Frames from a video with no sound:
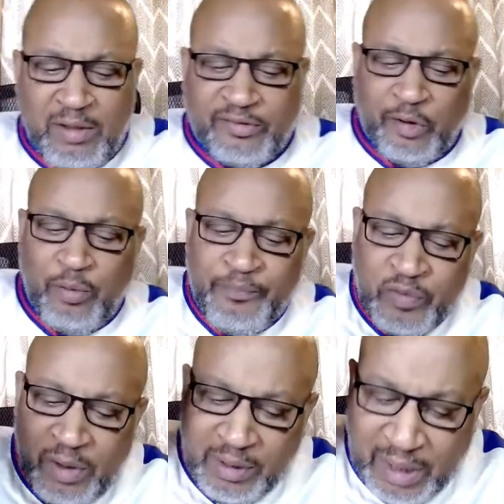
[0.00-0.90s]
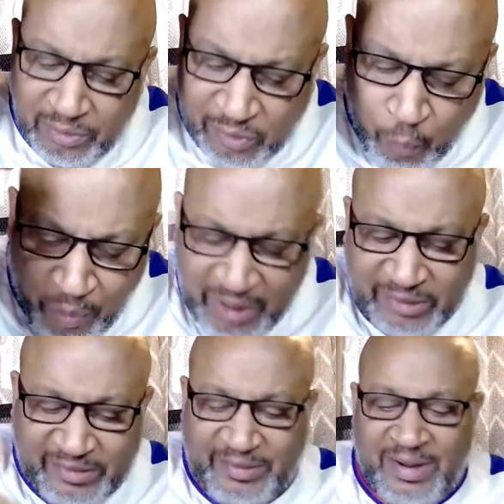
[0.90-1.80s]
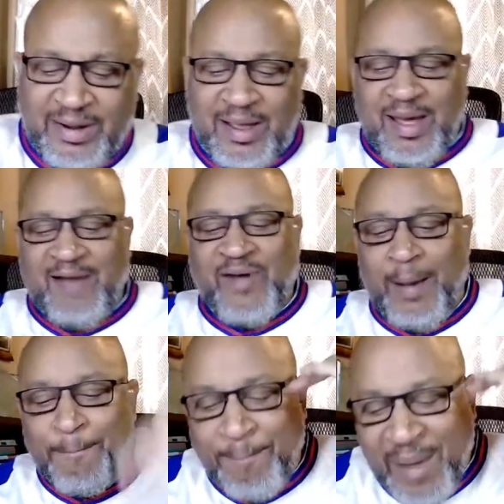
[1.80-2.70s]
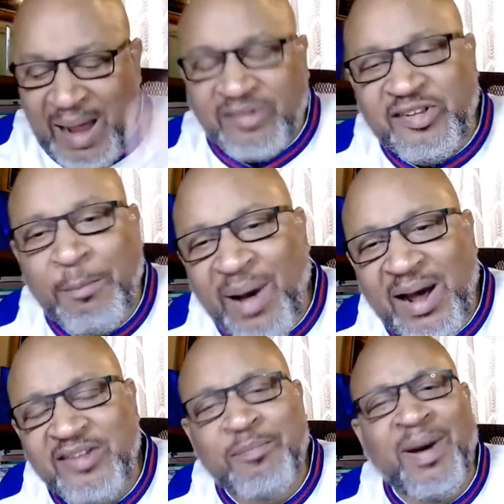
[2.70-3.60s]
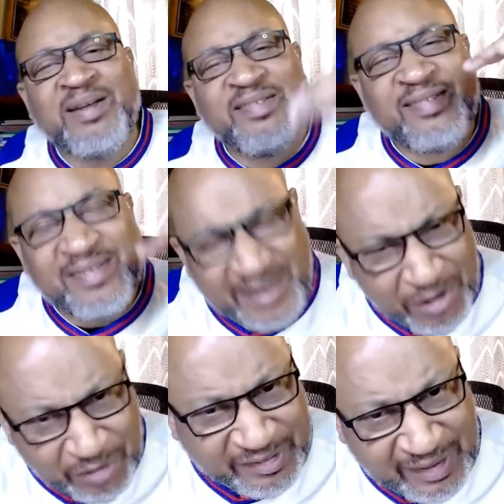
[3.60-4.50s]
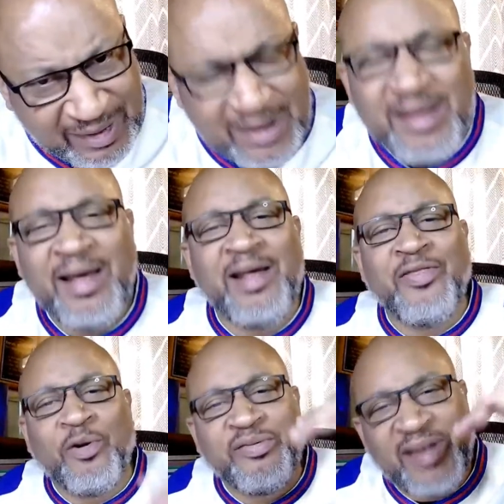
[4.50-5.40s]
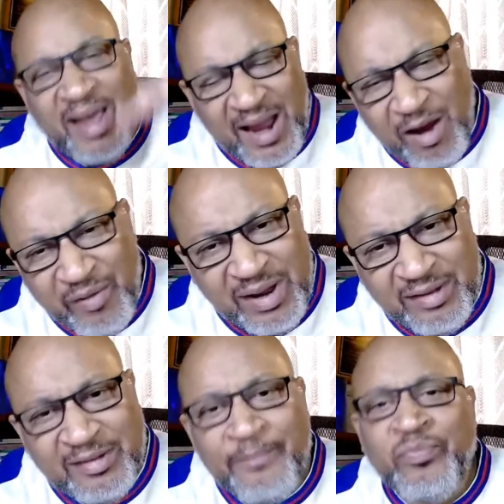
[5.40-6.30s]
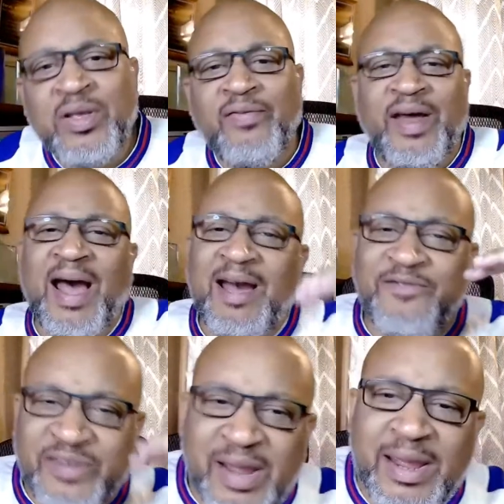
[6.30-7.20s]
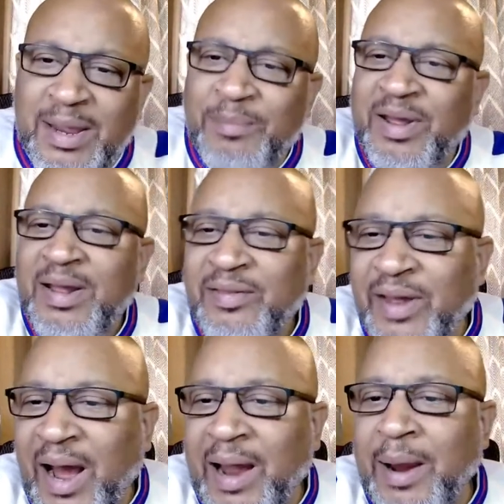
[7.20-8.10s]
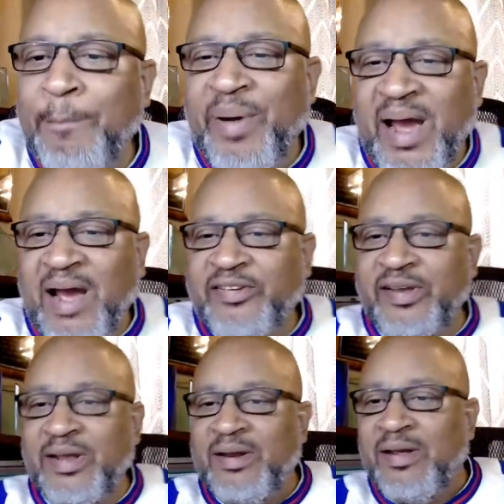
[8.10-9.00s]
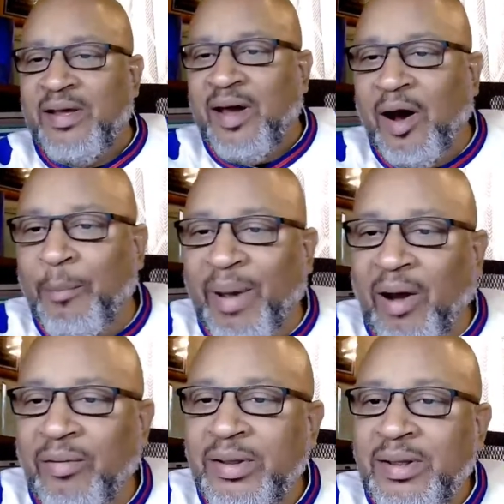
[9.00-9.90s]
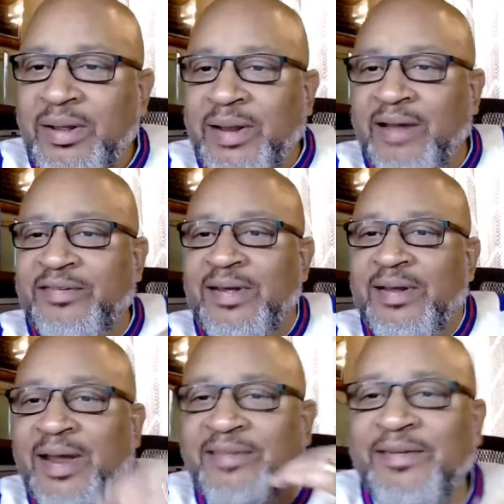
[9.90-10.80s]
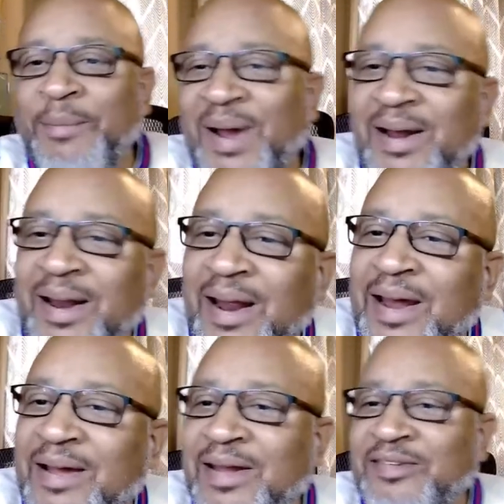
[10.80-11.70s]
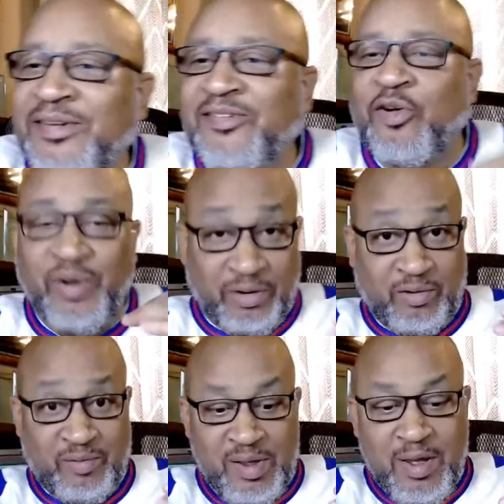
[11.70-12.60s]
So again, to what extent have I maximized my skill set in those areas that I've deemed that I am passionate about? That's just critical.